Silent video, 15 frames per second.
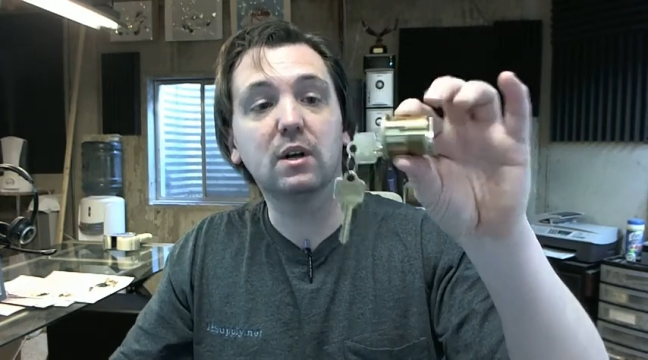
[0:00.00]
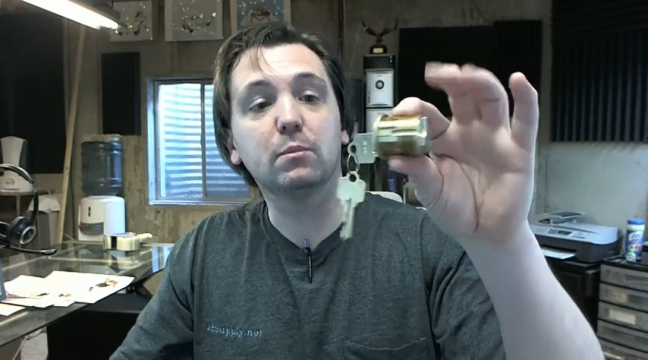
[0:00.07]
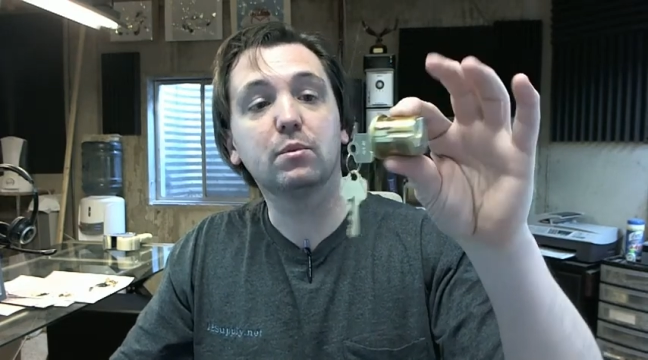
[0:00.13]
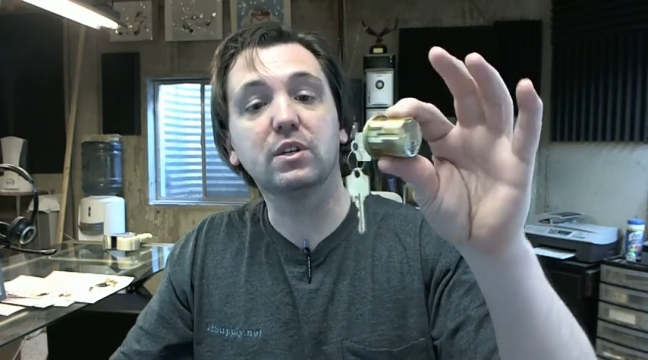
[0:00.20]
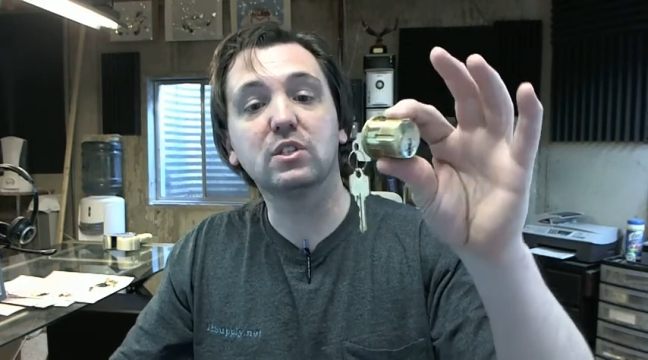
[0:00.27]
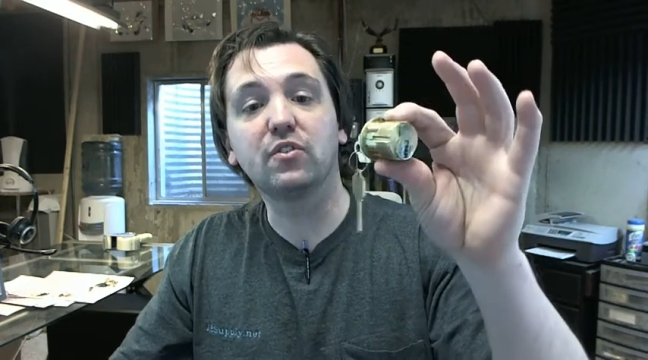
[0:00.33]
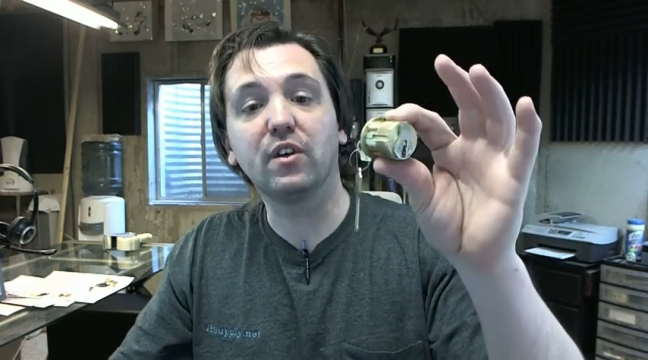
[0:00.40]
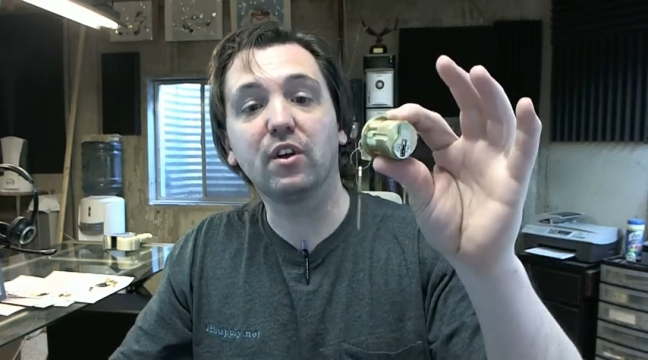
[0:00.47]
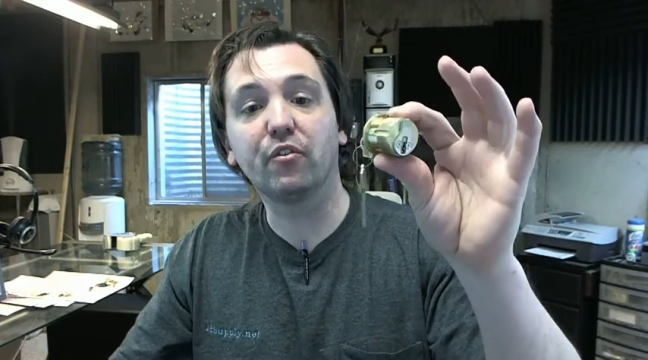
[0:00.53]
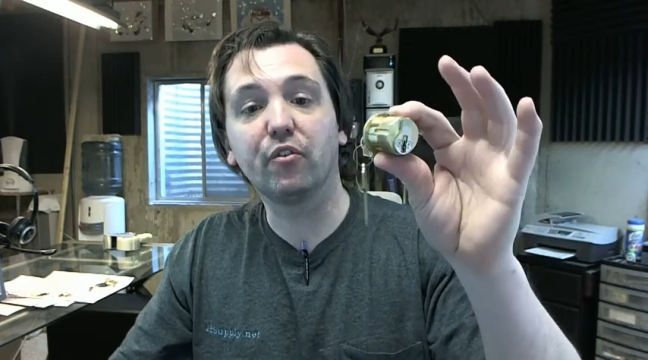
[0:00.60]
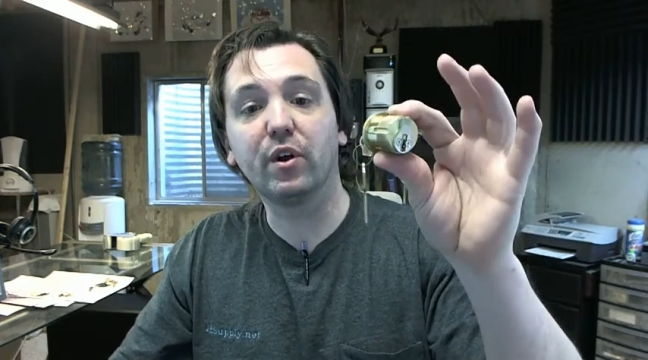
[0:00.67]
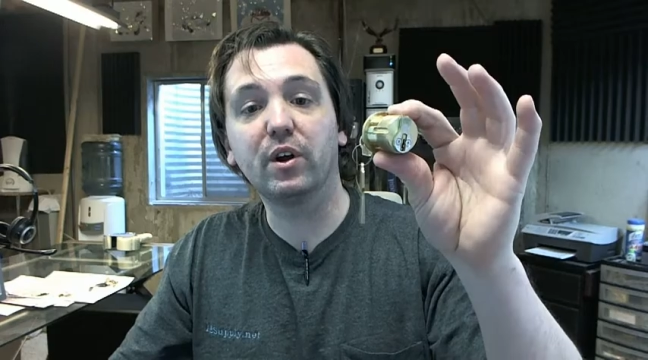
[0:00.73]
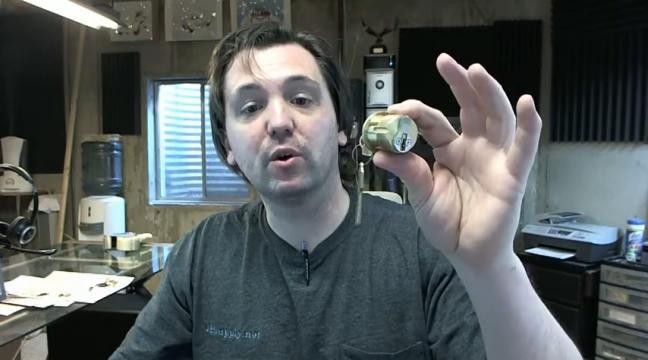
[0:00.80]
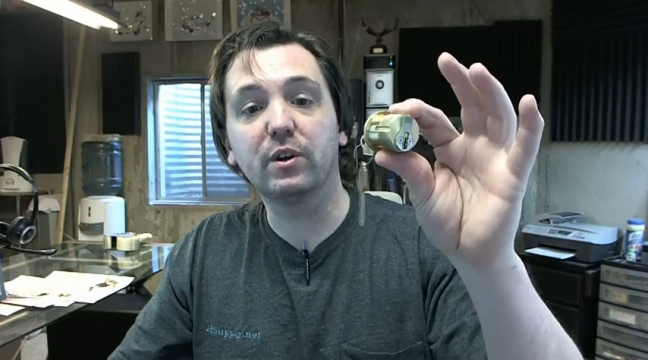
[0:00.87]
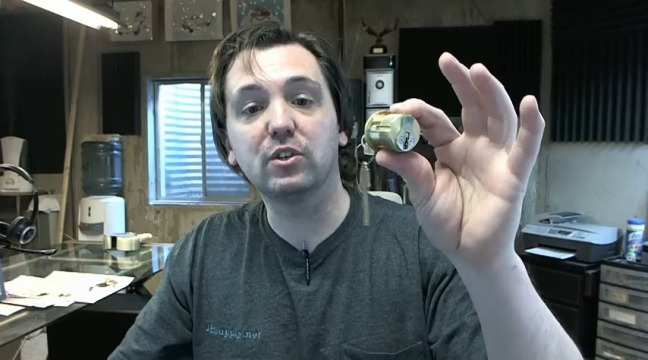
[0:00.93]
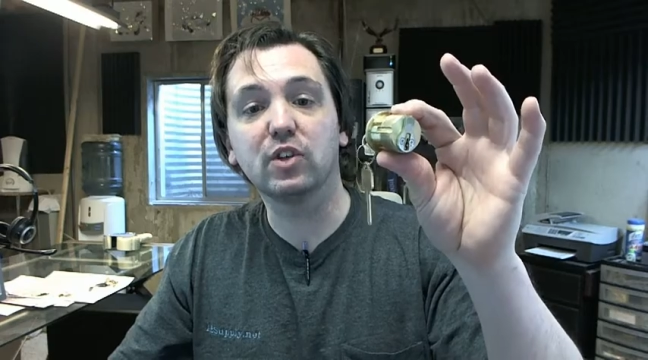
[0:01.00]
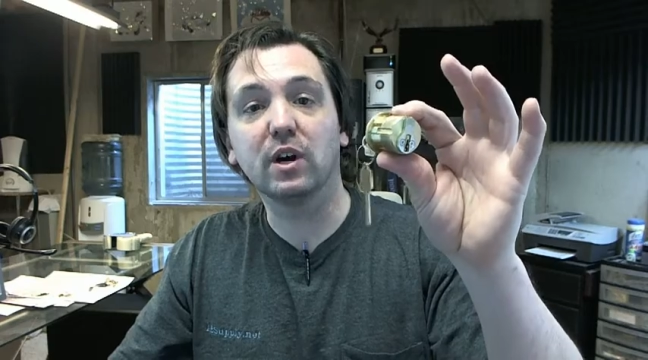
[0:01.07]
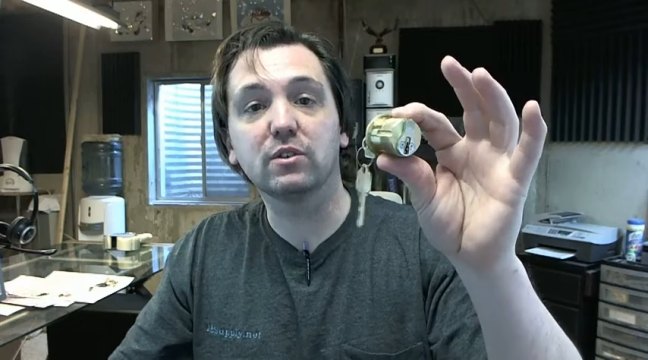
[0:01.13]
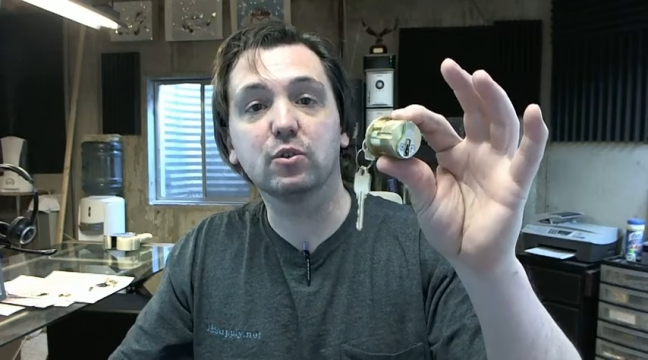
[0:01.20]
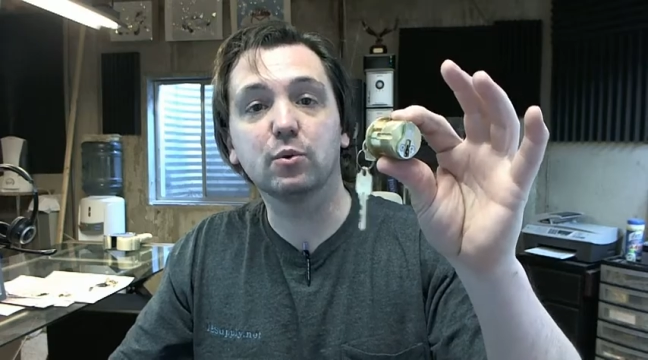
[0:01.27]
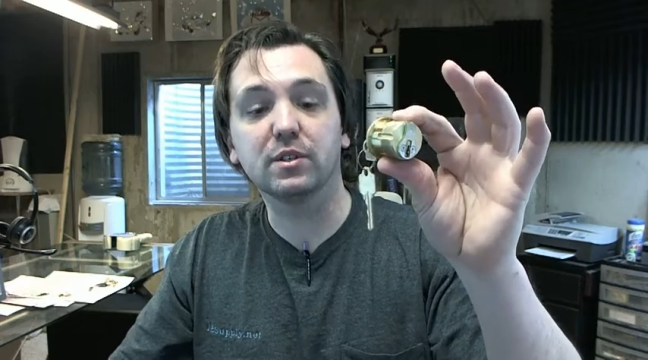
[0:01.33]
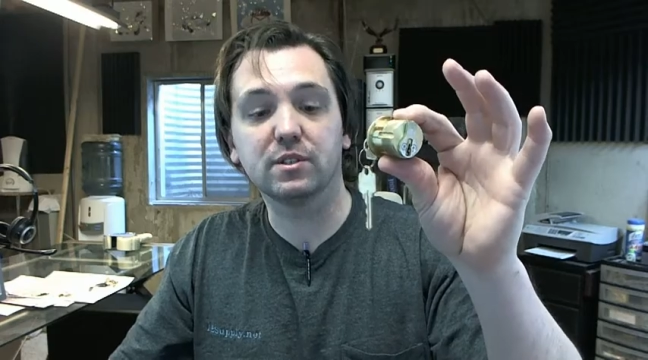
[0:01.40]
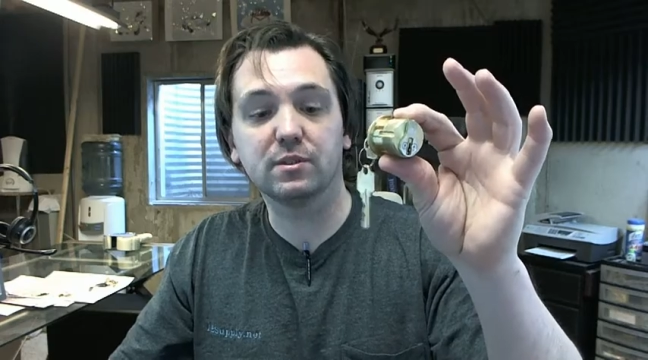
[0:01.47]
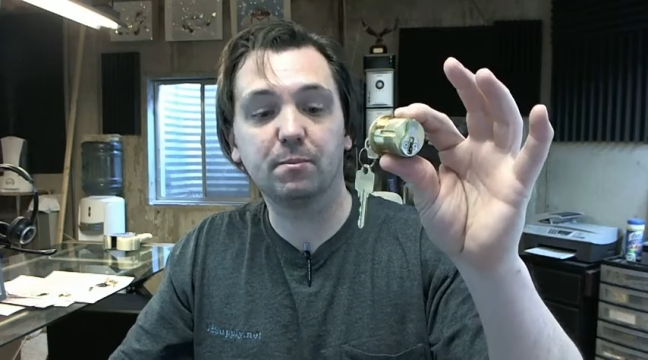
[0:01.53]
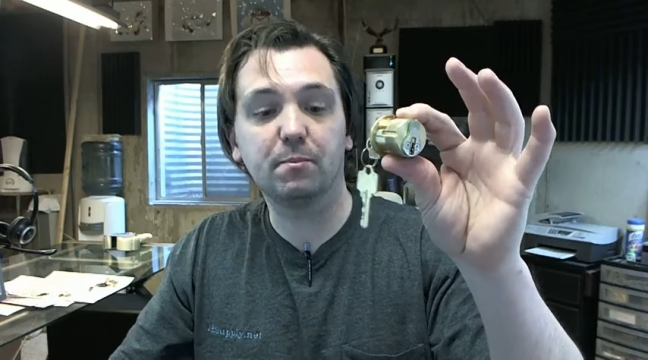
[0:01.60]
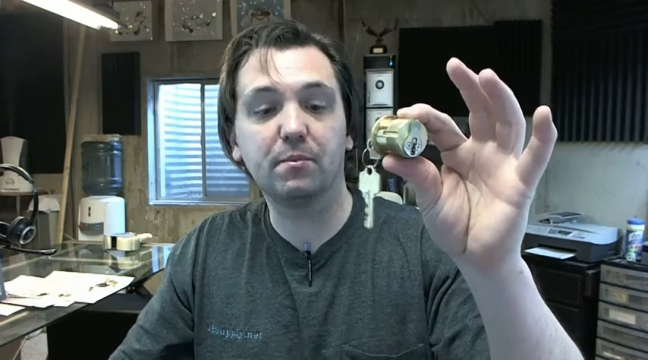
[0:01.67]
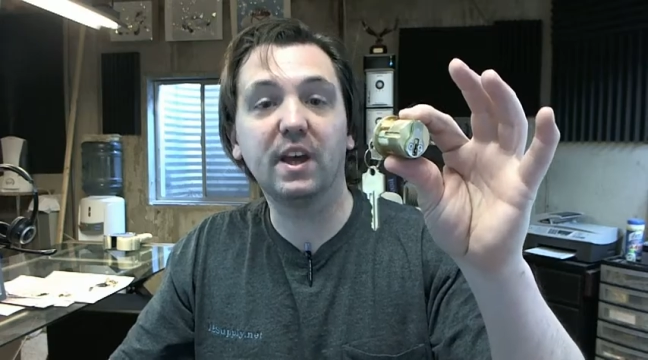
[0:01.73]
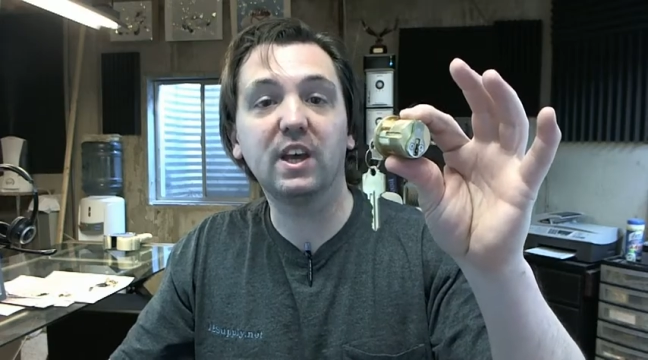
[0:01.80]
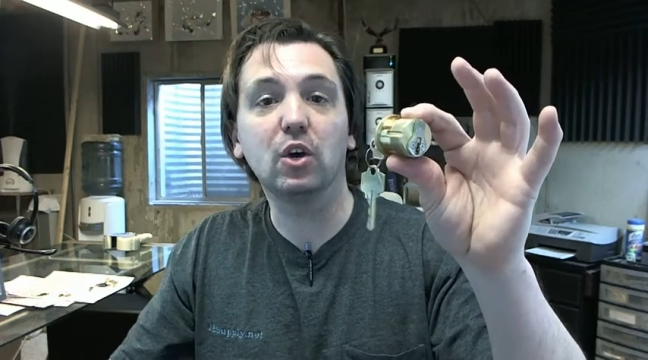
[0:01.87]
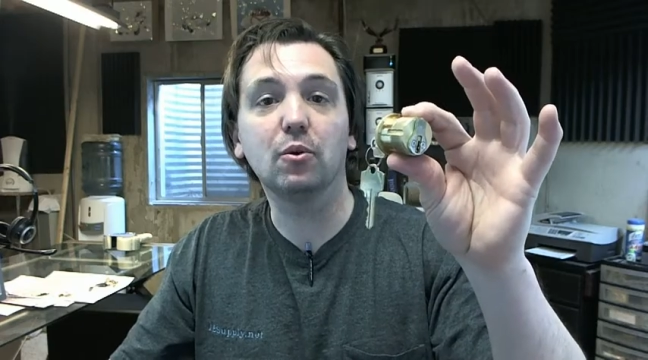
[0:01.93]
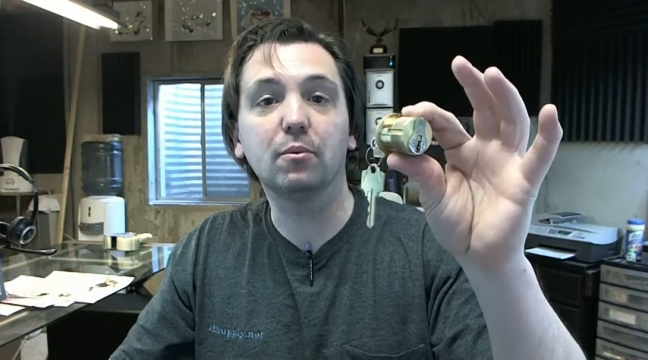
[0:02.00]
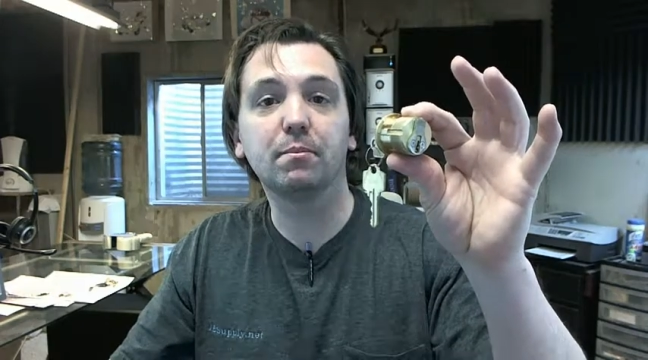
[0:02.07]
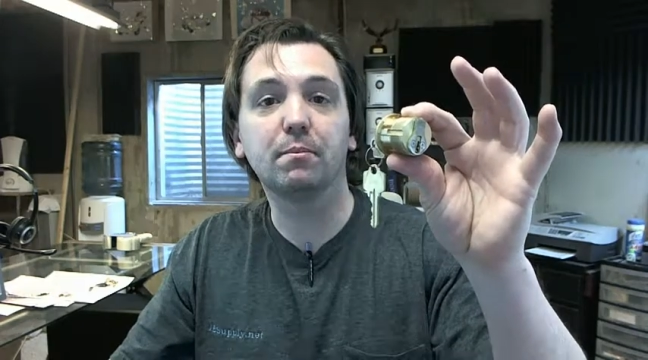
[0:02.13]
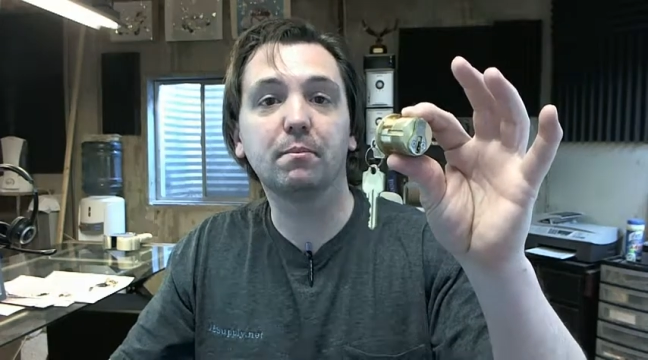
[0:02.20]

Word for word: please feel free to reach out to us. Thank you.